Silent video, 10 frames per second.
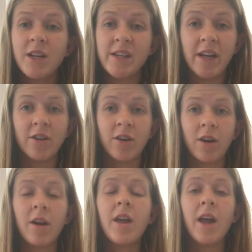
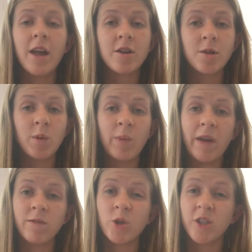tender and could be
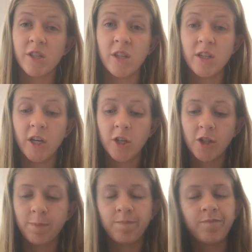painful just to the touch.